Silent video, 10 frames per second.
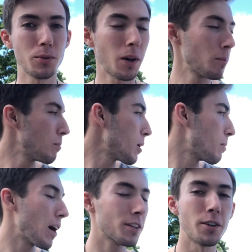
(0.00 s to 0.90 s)
So I'm in my
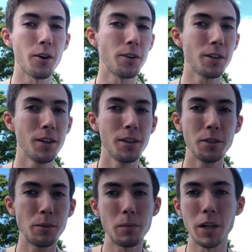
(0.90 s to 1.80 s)
backyard.
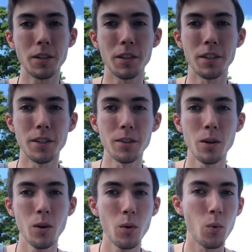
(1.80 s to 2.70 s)
You might hear
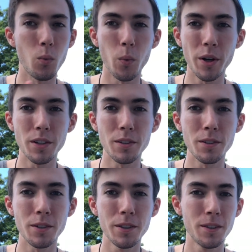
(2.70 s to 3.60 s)

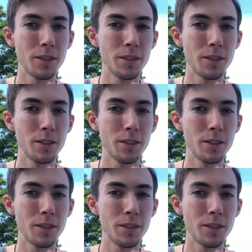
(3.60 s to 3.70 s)
wind,